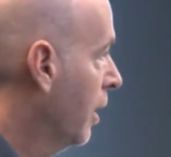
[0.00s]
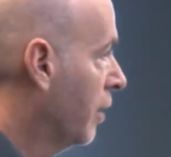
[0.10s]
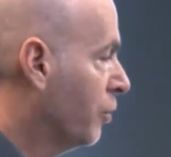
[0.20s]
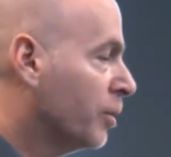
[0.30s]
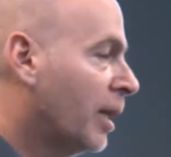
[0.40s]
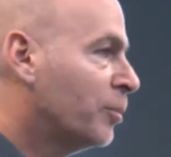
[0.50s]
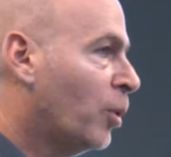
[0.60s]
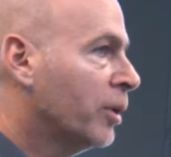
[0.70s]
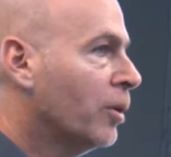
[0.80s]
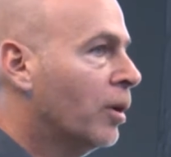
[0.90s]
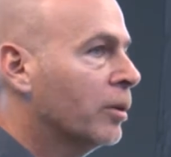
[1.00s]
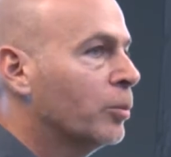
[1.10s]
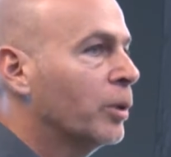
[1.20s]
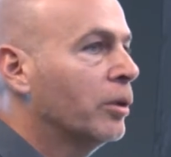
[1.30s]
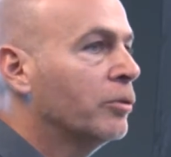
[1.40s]
And from that point
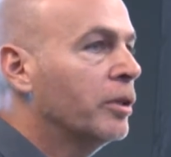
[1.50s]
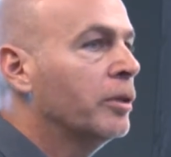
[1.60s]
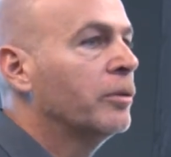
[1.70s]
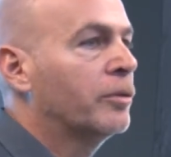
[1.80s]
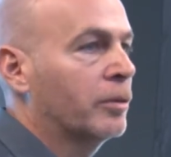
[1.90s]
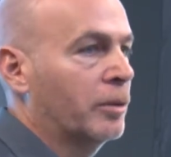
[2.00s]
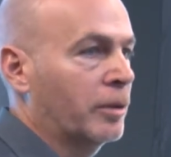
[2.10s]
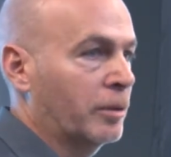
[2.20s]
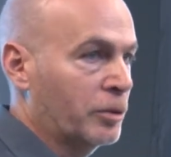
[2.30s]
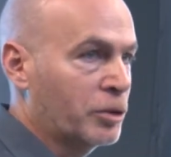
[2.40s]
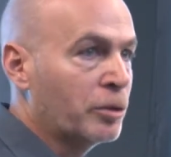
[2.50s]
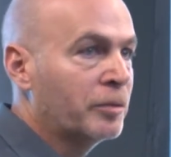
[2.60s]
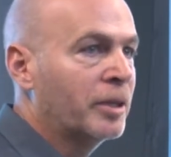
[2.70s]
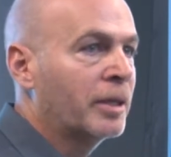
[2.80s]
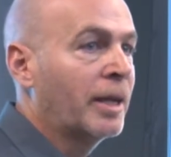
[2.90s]
on, we continued
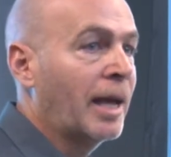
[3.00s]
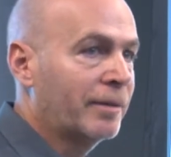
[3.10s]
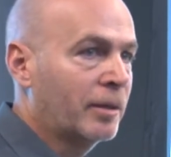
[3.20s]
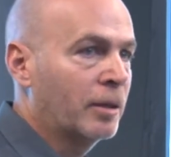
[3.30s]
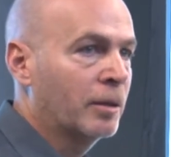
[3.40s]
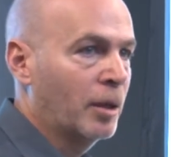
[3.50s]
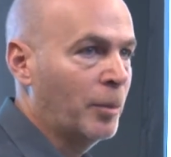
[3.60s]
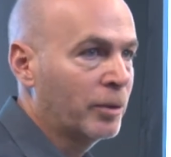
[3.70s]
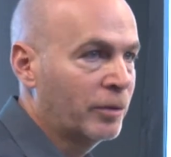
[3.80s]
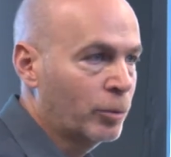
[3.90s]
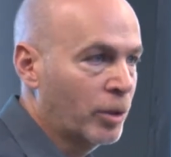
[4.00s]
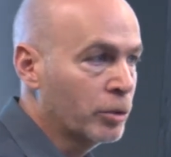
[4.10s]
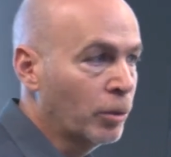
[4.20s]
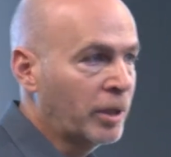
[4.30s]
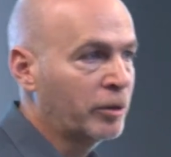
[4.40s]
serving and asking about this
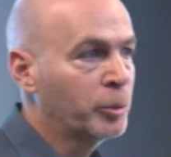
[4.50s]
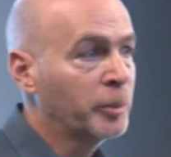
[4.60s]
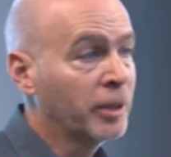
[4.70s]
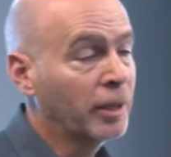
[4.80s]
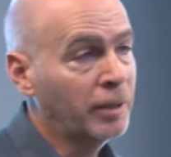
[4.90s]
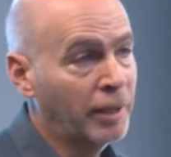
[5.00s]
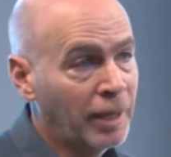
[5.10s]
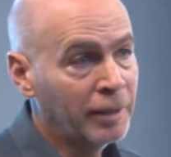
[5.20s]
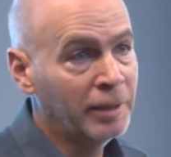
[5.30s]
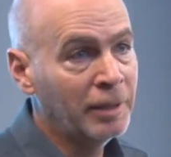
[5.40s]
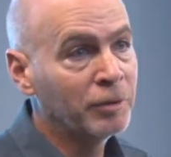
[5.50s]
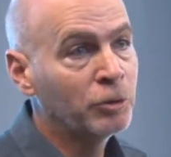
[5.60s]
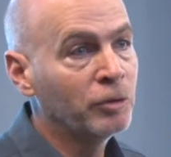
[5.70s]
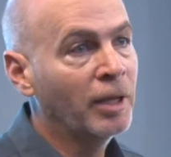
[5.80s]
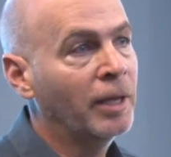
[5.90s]
question, all kind of people. And I, even
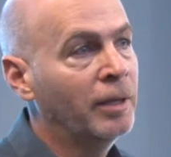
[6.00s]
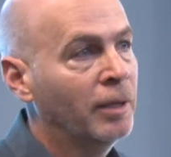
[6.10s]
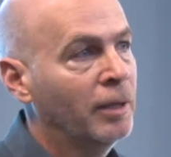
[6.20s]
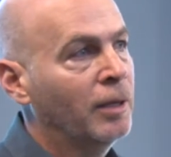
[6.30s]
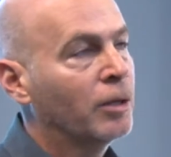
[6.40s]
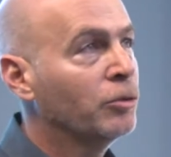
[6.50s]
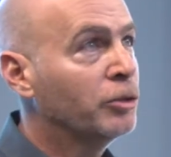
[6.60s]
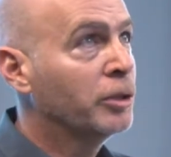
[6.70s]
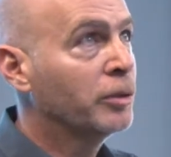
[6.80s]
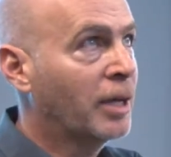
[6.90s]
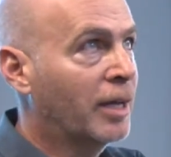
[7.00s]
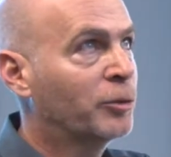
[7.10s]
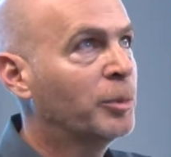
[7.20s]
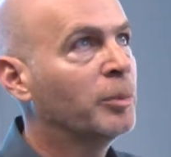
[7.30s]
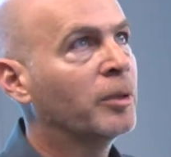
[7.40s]
today, continue to
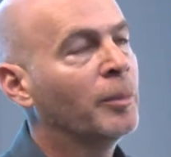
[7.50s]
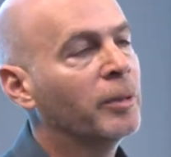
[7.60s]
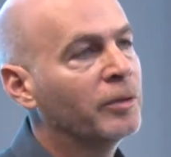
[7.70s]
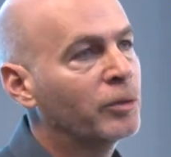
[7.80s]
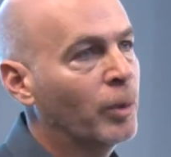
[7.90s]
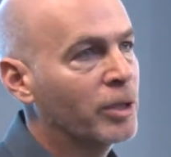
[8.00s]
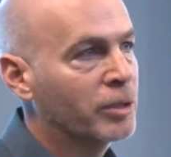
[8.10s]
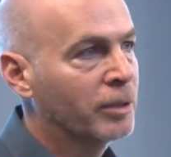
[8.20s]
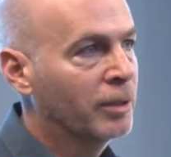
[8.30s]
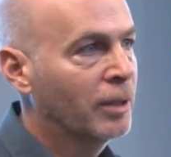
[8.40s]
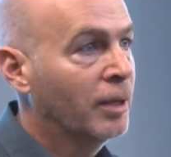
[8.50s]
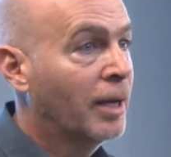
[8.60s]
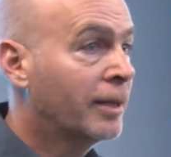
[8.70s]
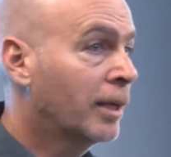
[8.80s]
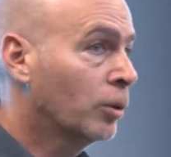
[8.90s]
ask people about this question
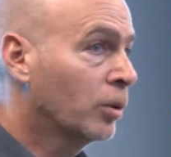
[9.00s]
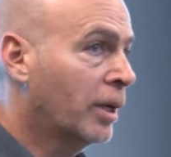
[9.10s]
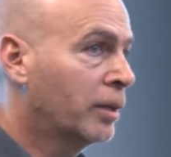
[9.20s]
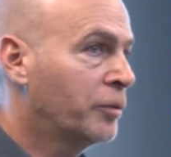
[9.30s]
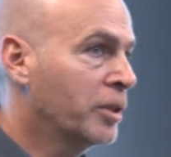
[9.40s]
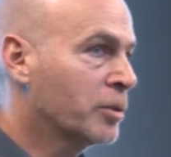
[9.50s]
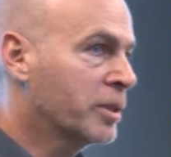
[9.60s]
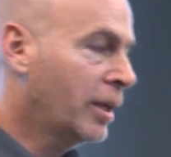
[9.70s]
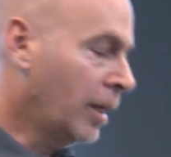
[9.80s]
and get all kind of interesting